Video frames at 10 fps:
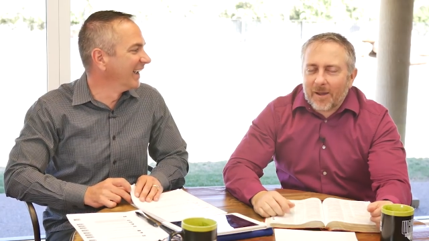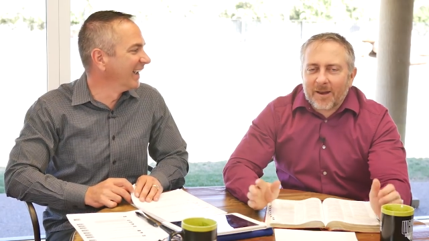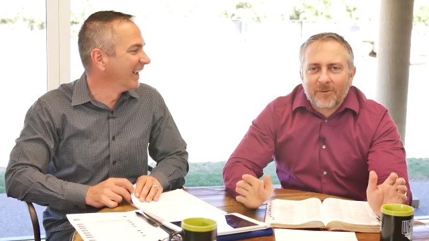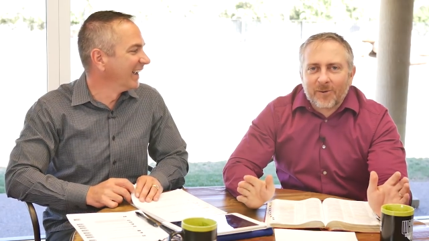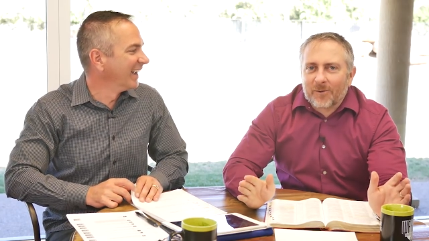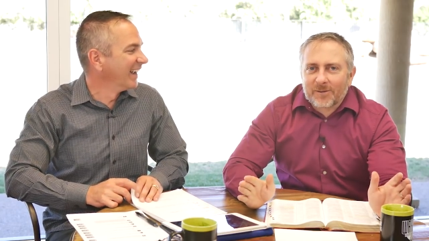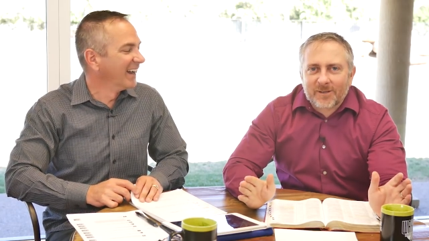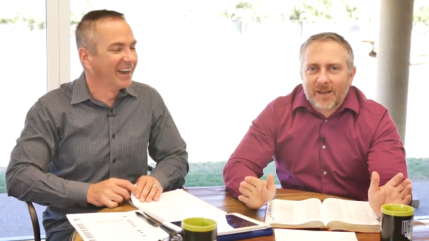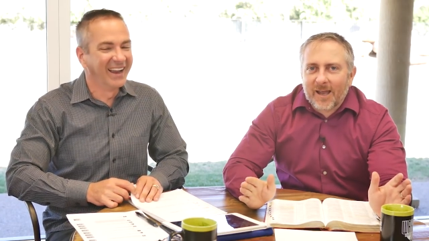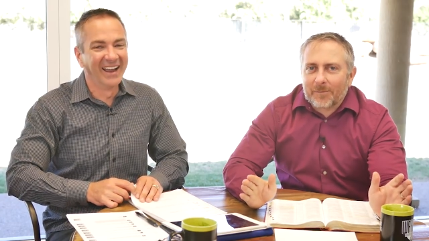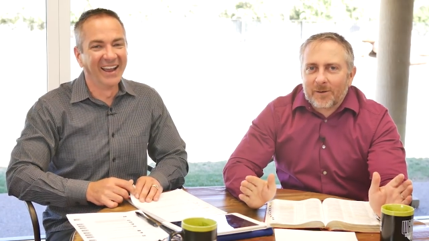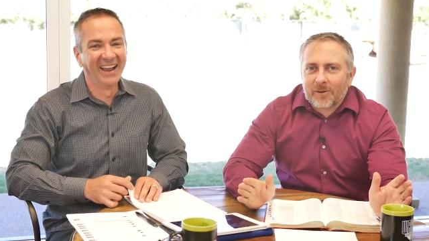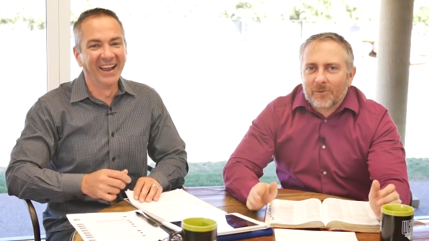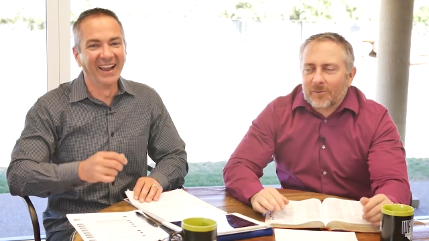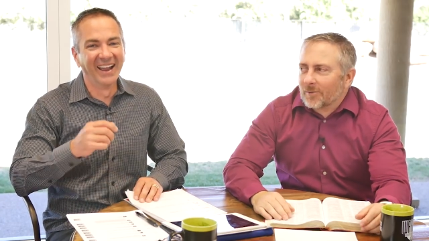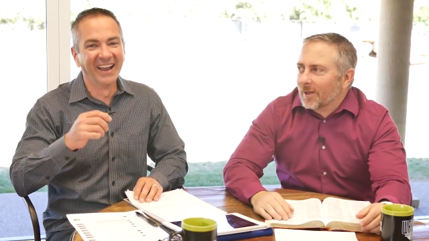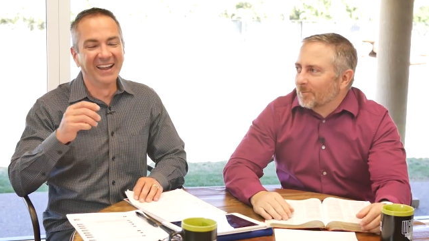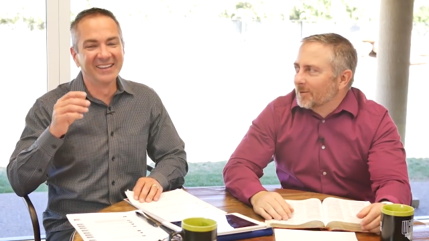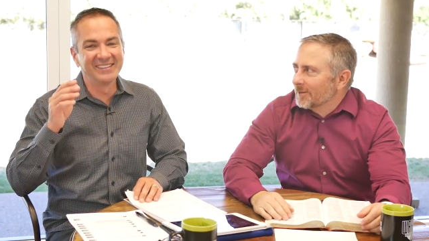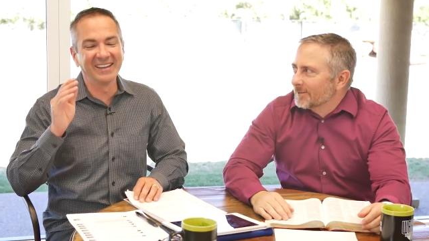Speaker 1: I don't know what's going to happen. Don't do
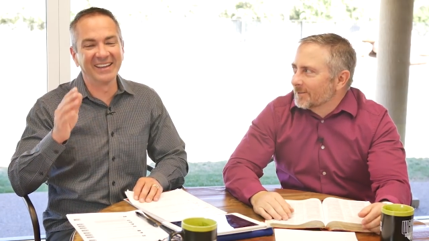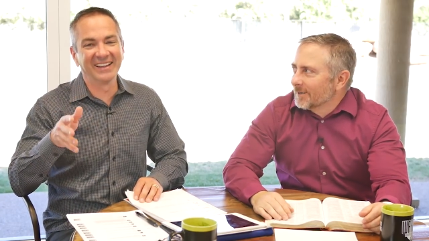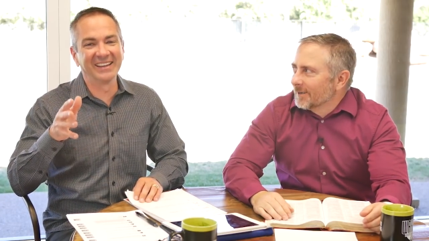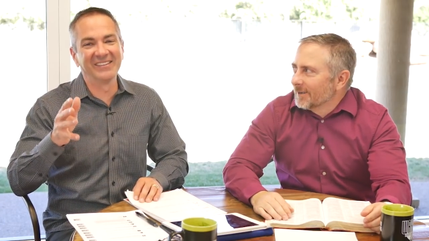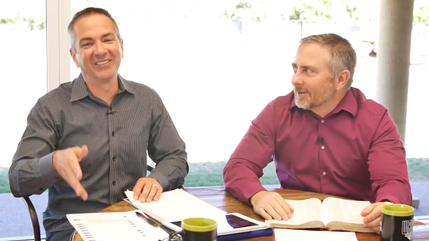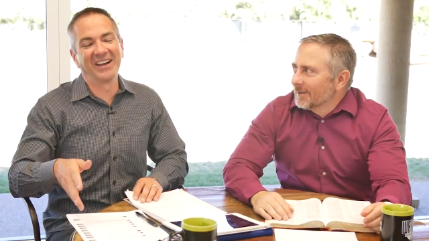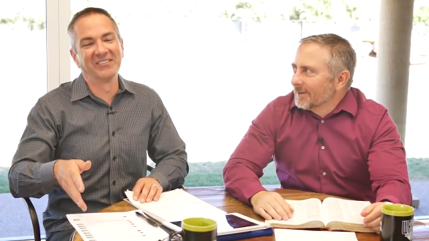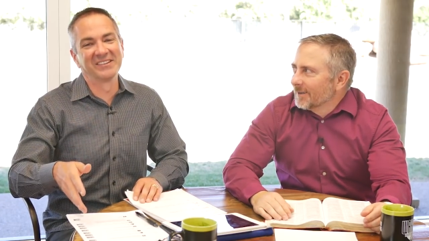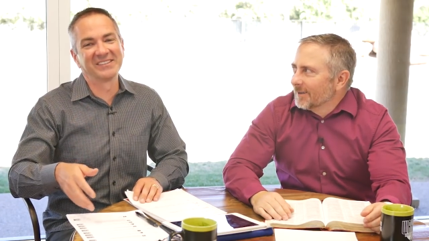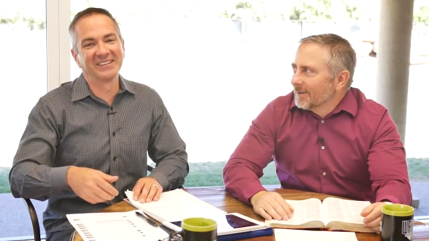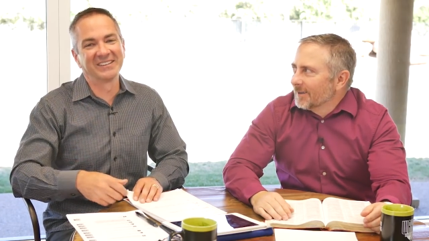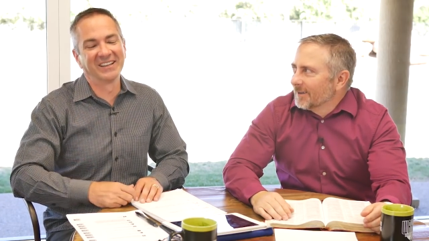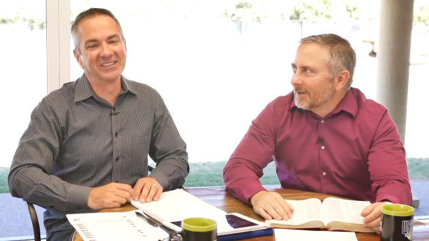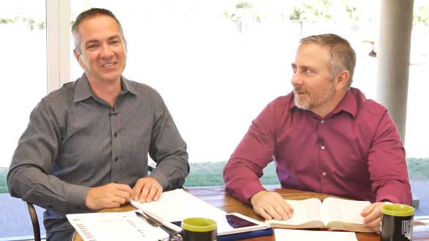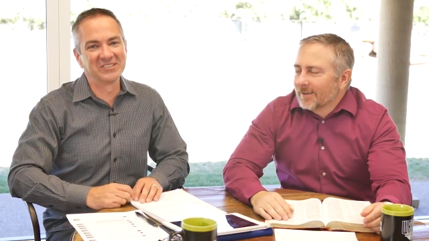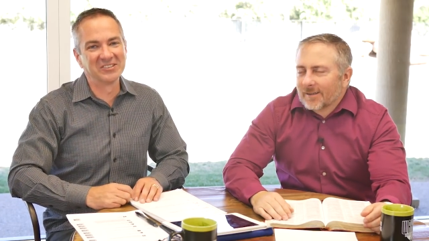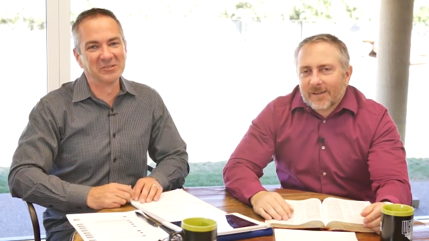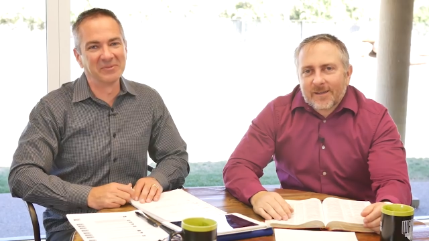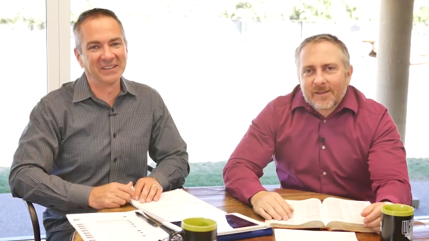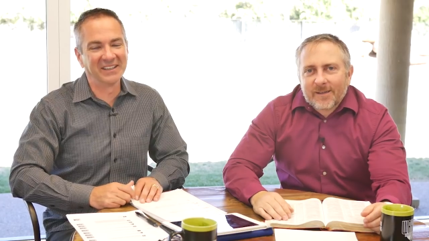that, please. Daily
Speaker 2: Bible study on
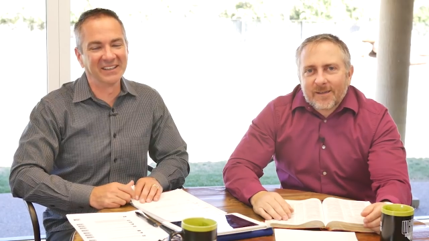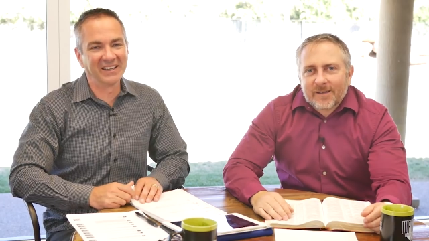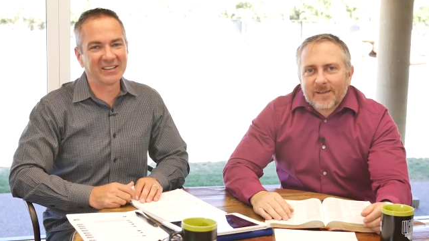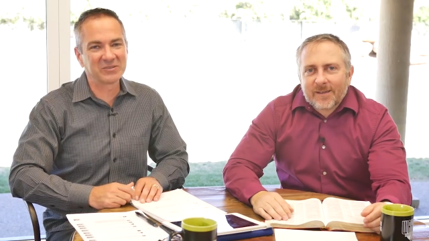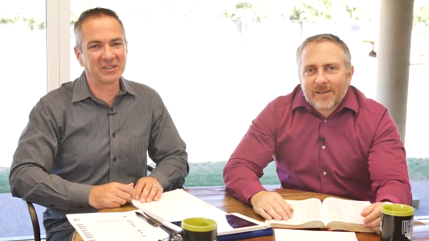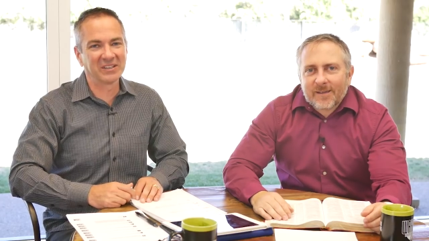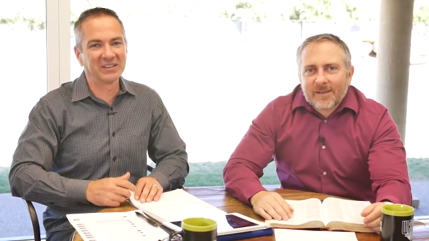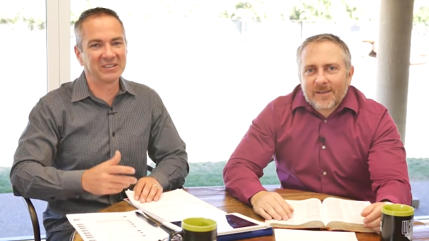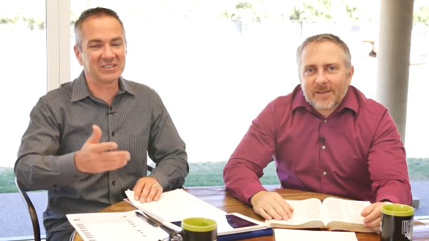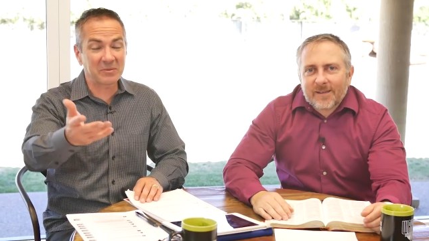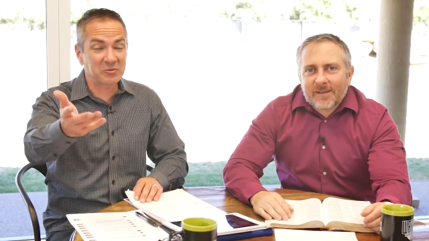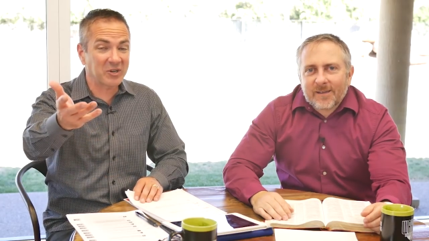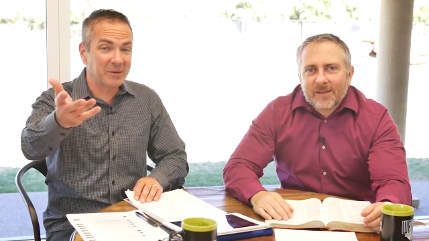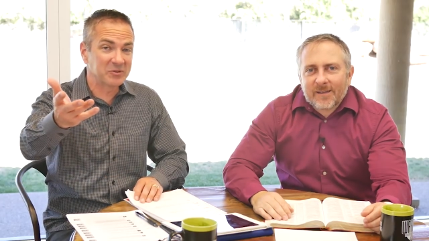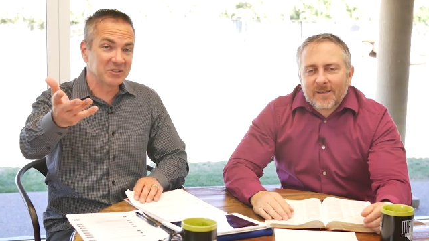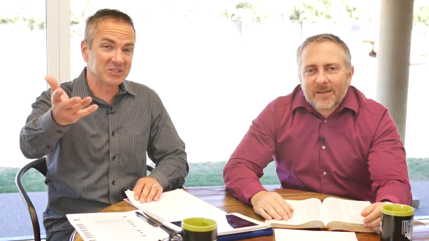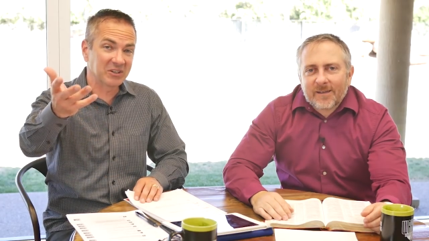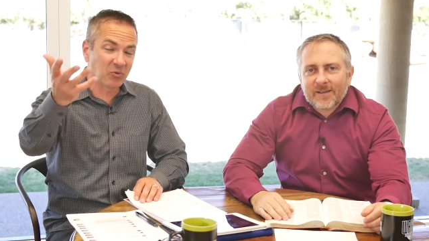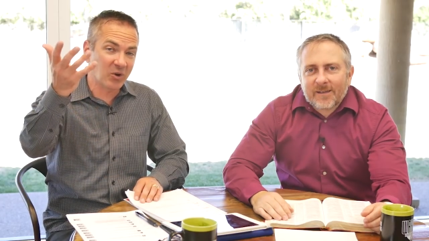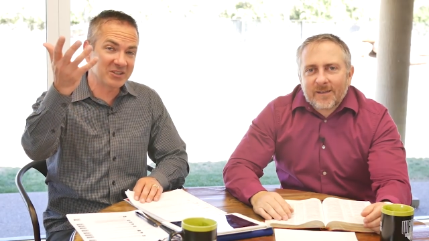YouTube, and that's uh, subscribe to us.
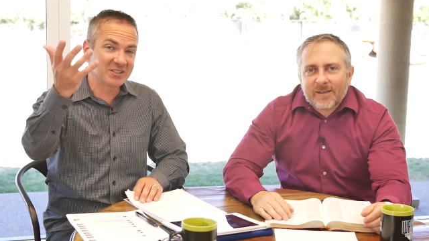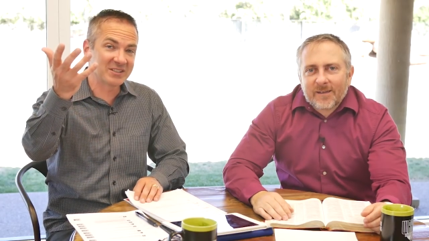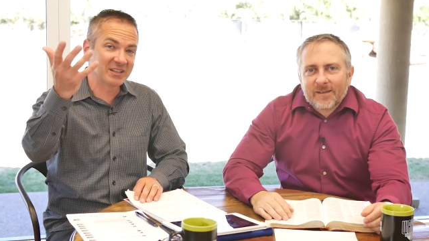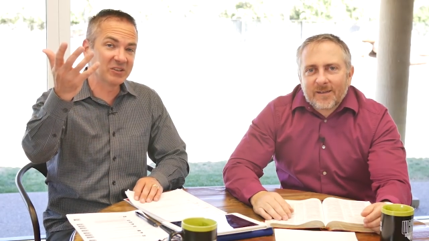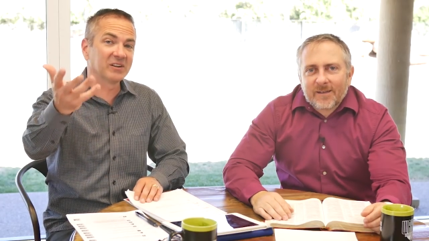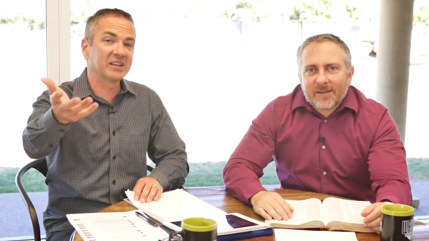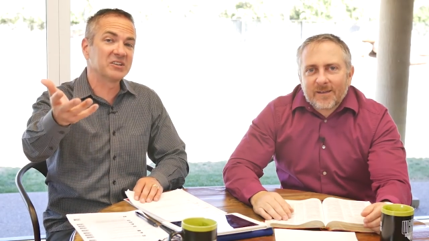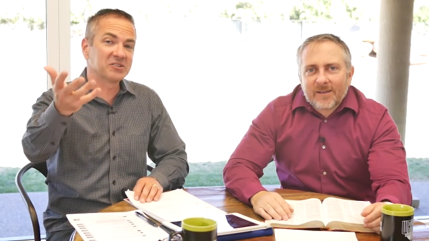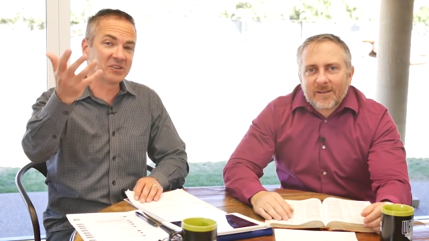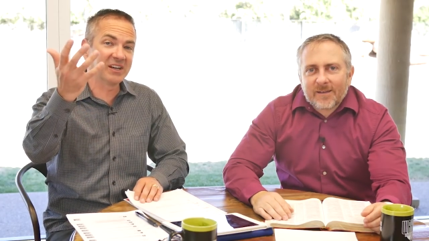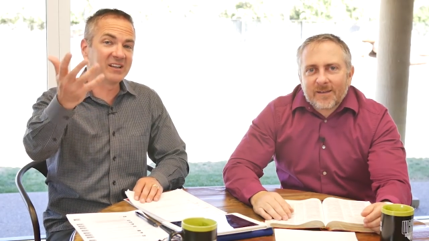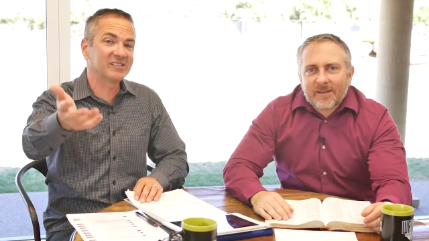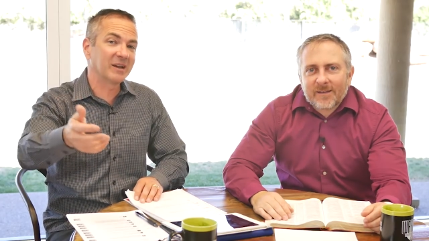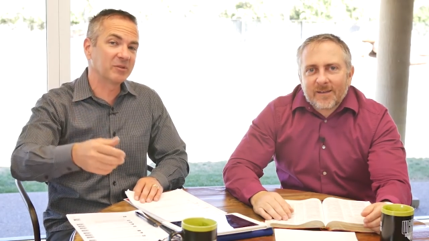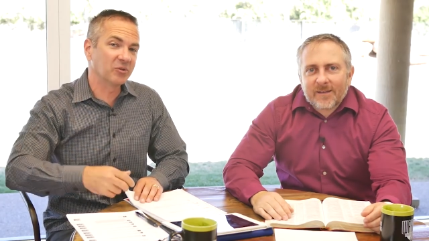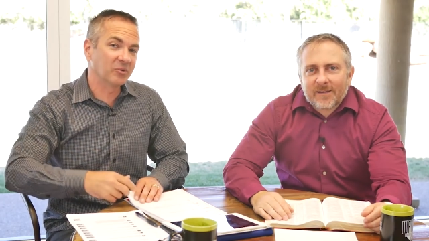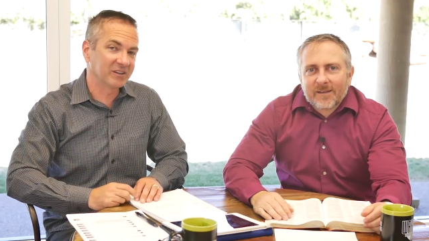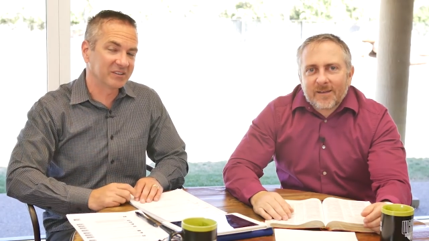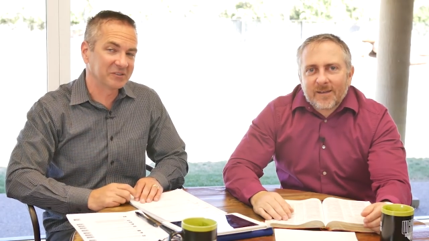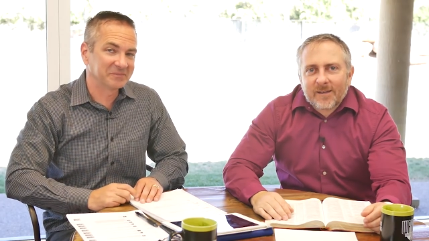You can watch this at your leisure anytime that you
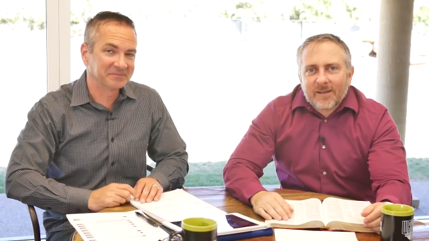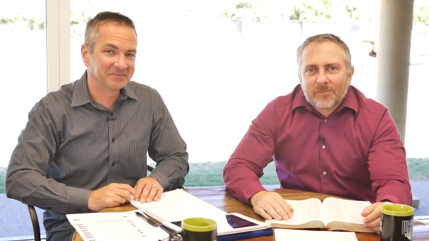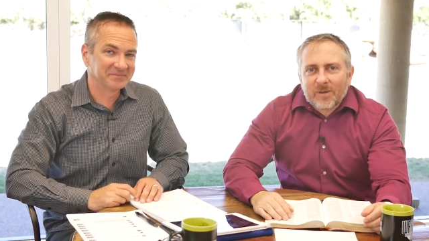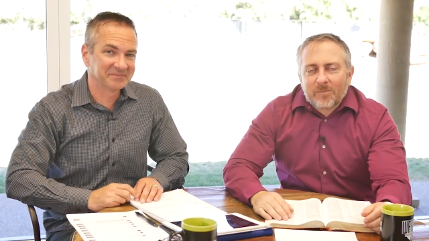want to.
Speaker 1: Be